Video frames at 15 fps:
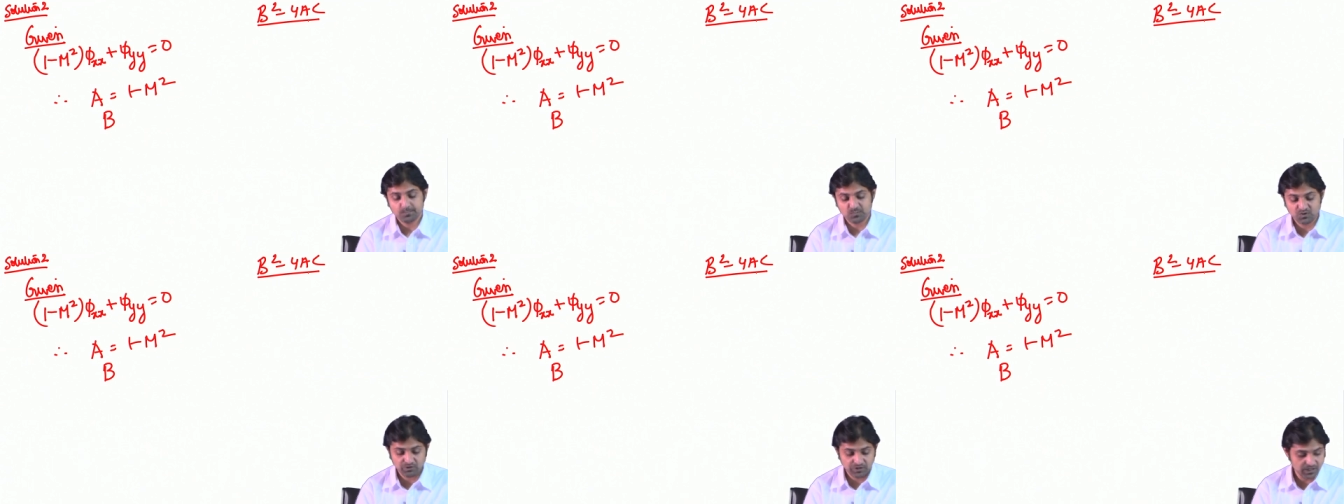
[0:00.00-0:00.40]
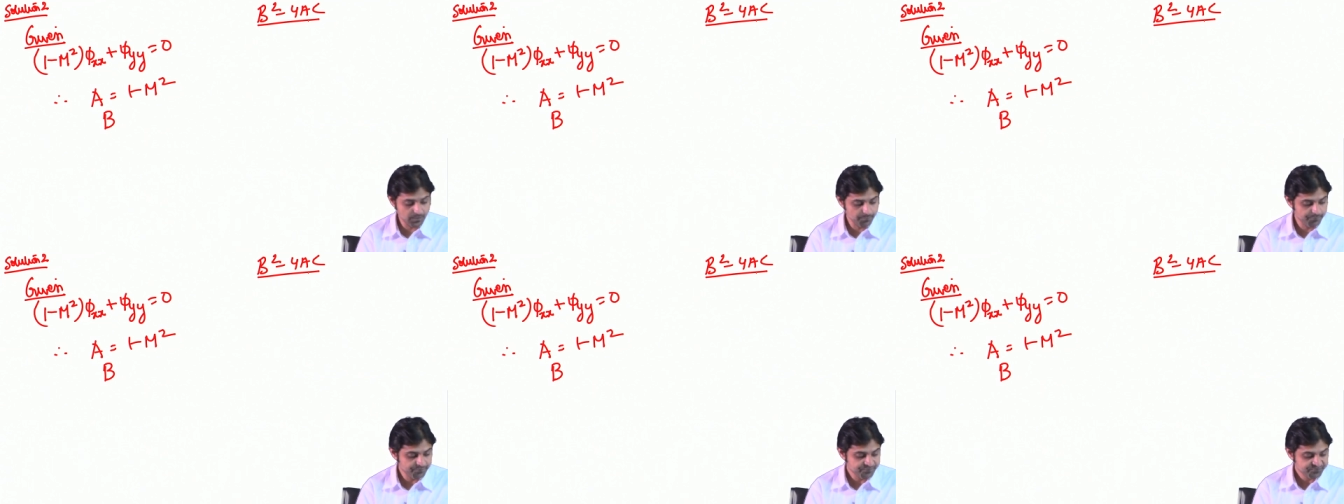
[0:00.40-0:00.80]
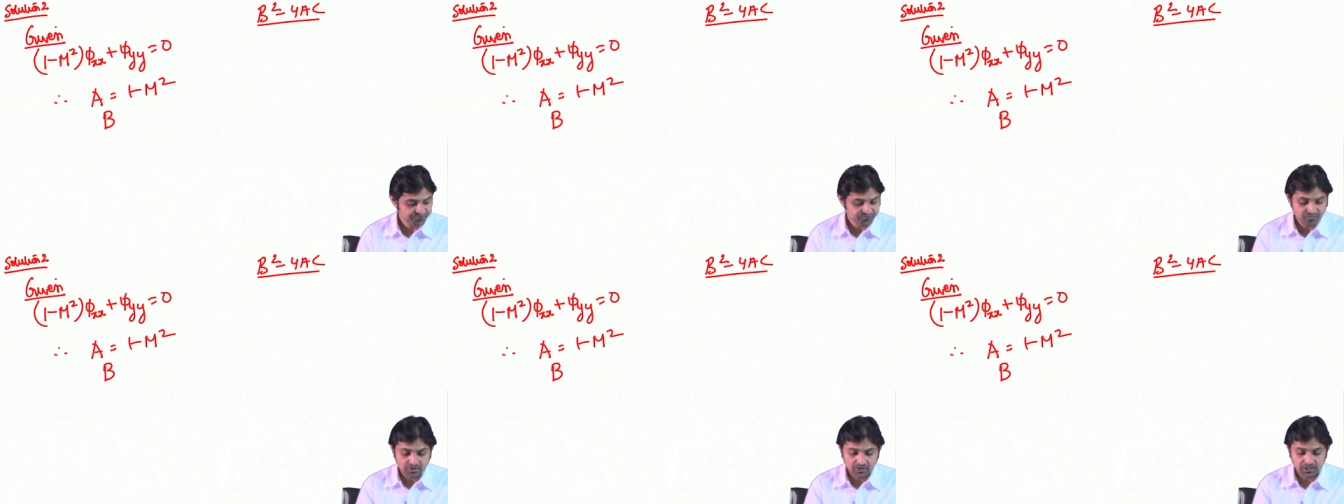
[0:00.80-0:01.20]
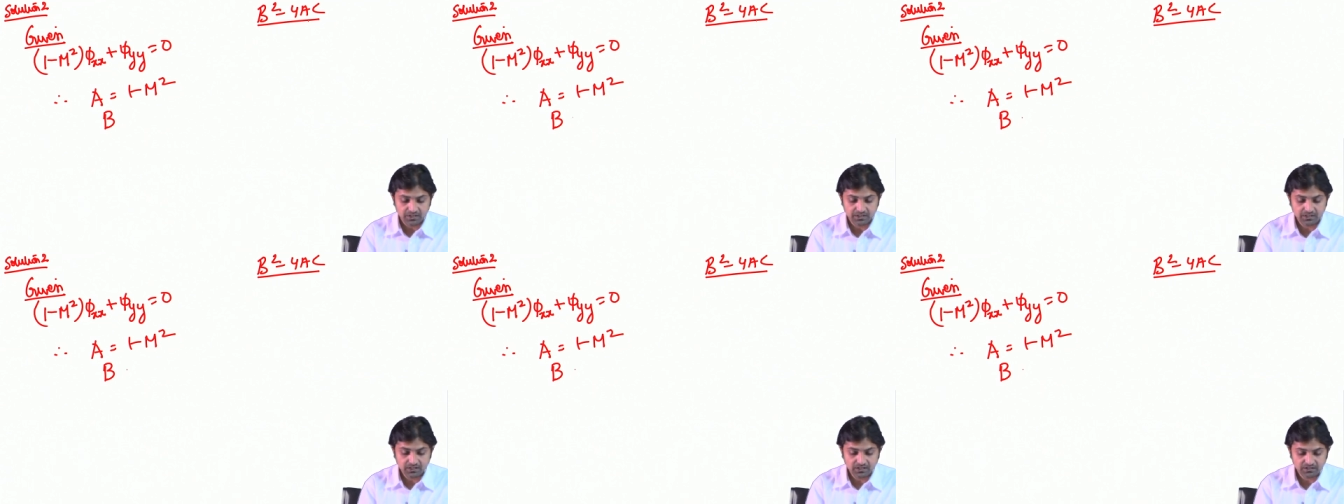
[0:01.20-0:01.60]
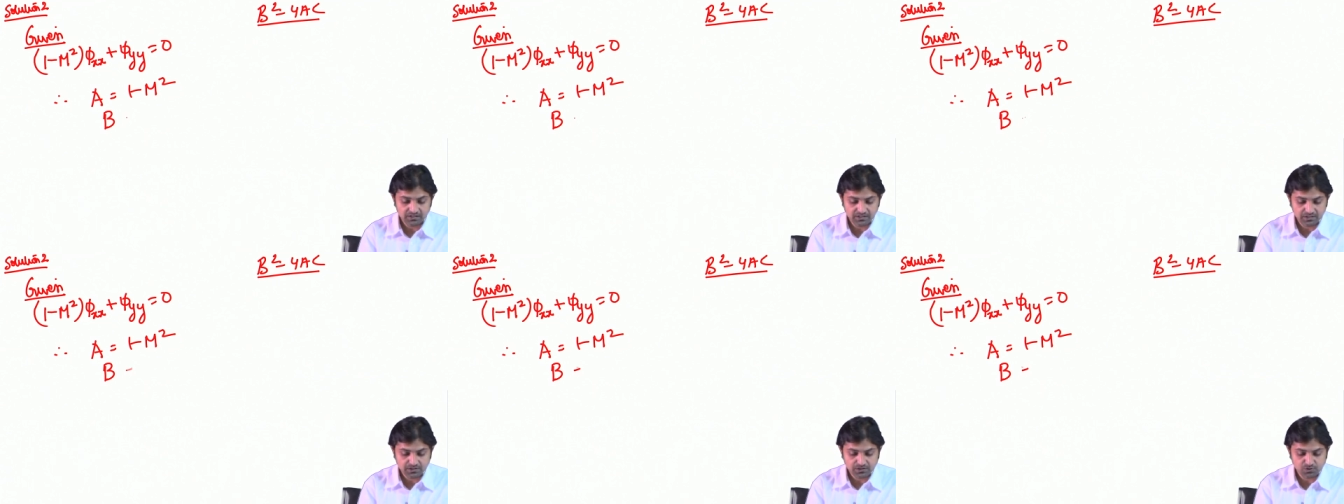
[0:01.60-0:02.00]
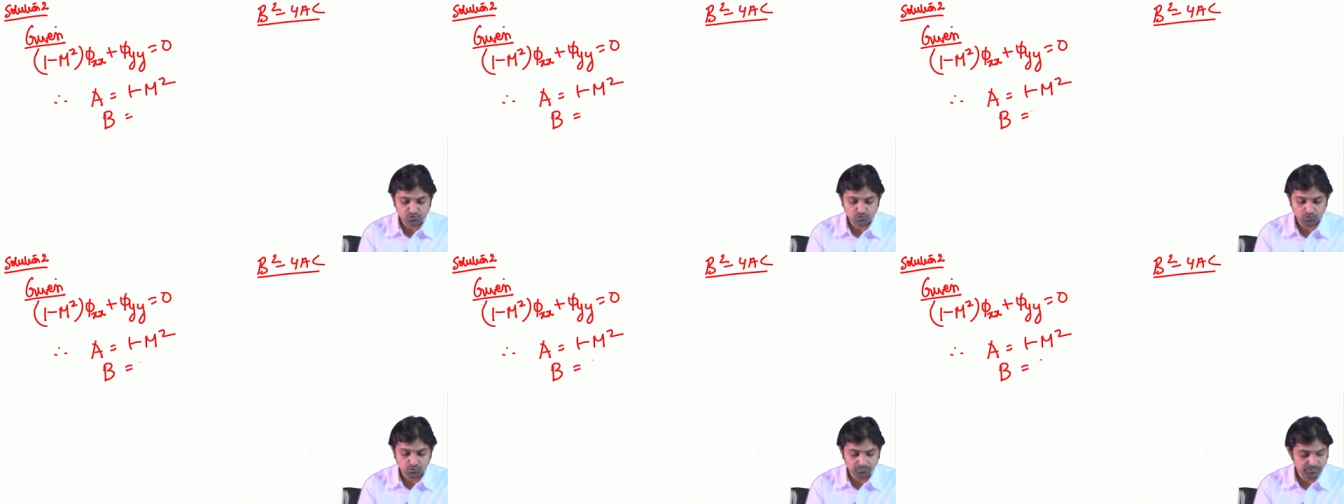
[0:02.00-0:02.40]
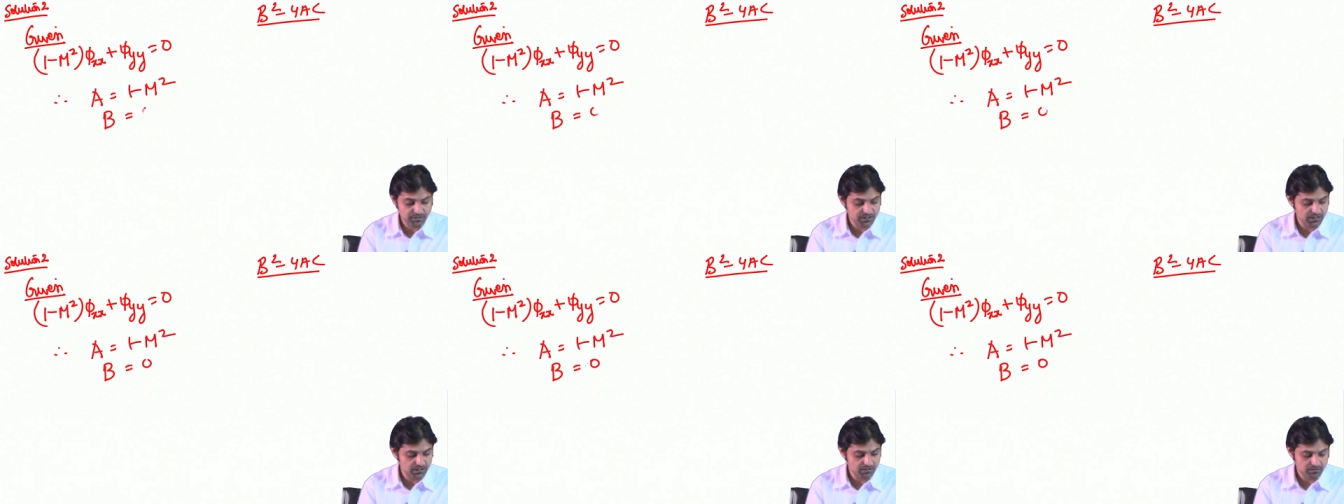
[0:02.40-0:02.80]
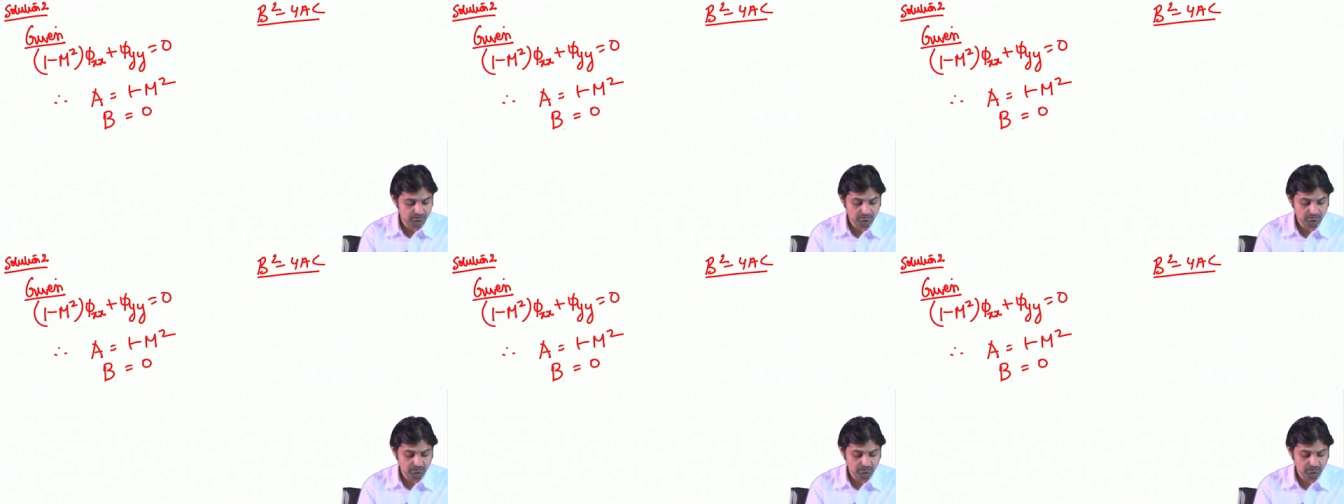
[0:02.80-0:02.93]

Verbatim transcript: okay. Here there is no b